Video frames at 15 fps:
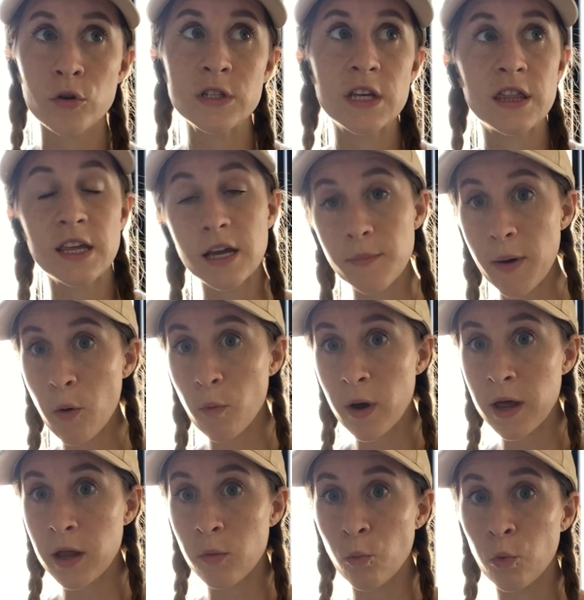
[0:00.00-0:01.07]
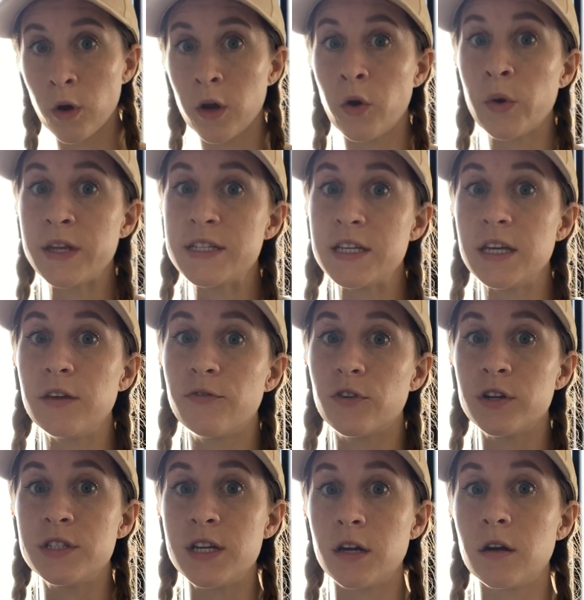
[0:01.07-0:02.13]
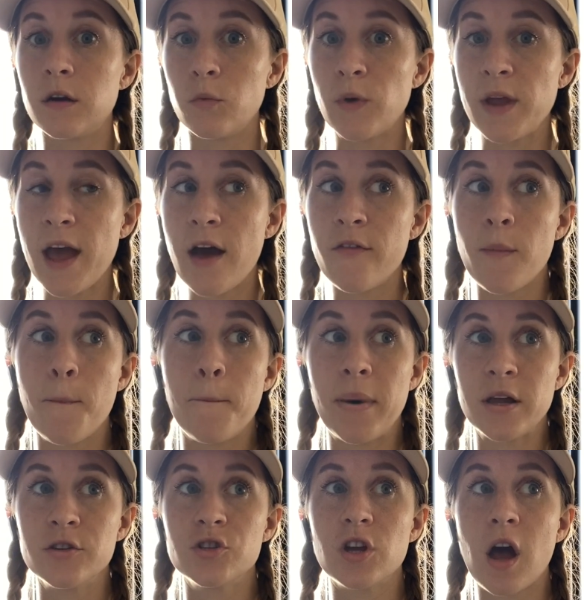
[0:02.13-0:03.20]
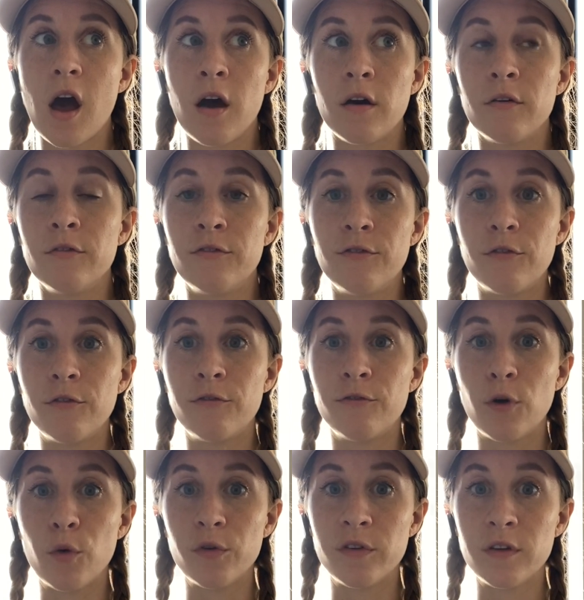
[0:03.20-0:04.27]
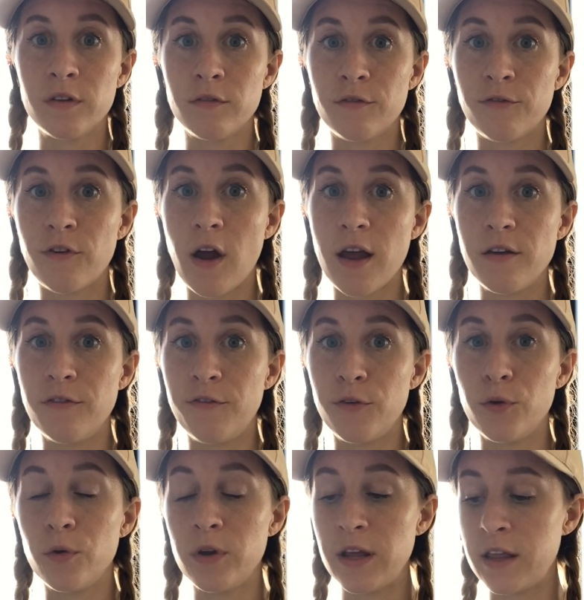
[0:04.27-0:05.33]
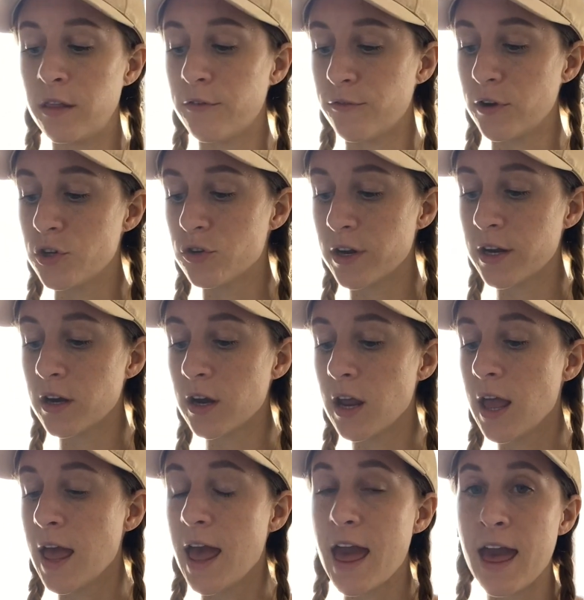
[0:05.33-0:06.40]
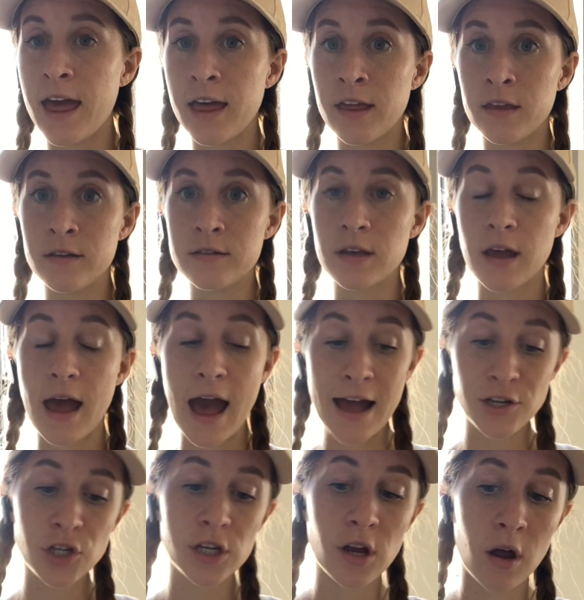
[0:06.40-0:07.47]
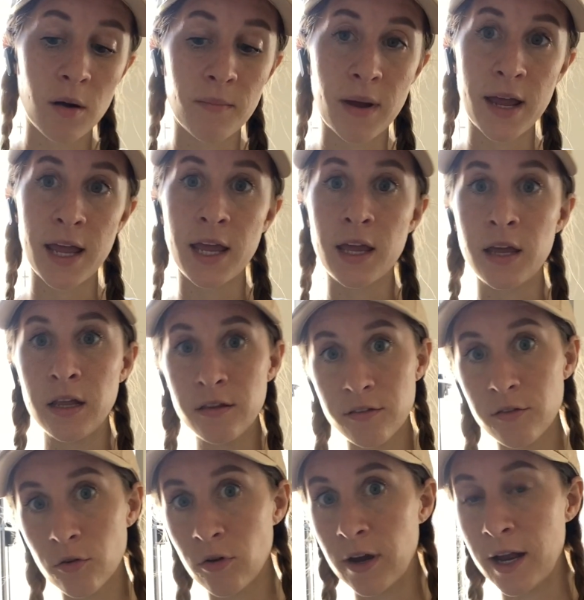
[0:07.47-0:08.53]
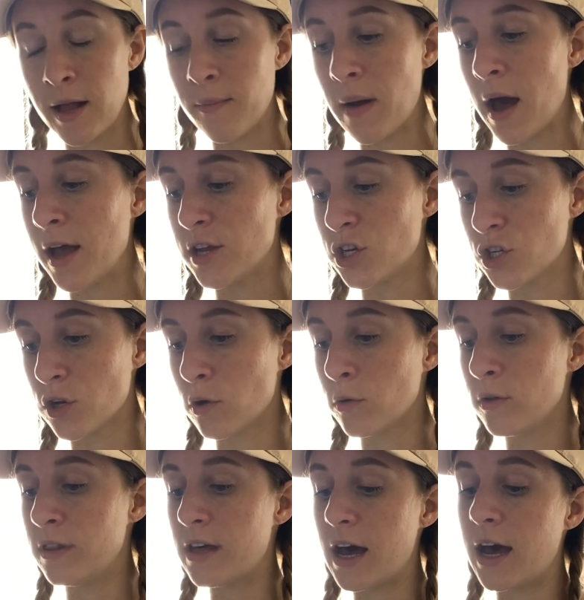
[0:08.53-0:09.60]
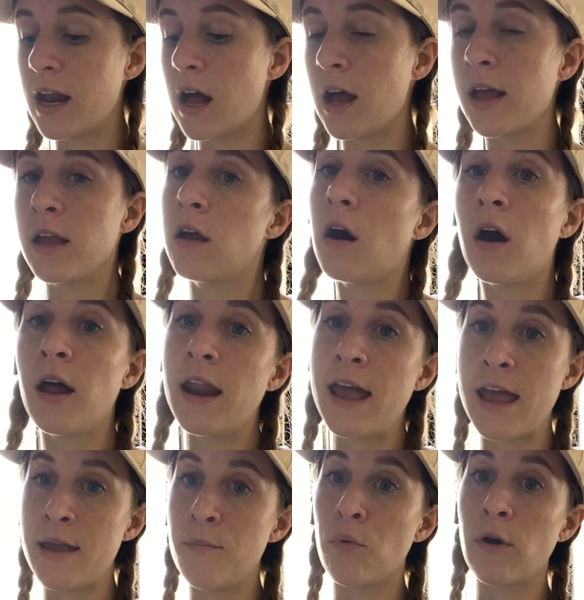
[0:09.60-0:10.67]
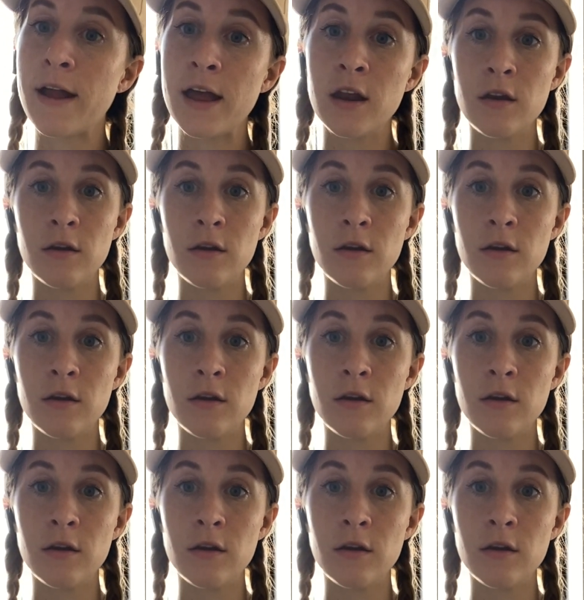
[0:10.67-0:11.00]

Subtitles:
to think about what we're going to eat for dinner, we have a bunch of frozen fried food in the refrigerator. And actually on my Instagram, I showed that I got a brand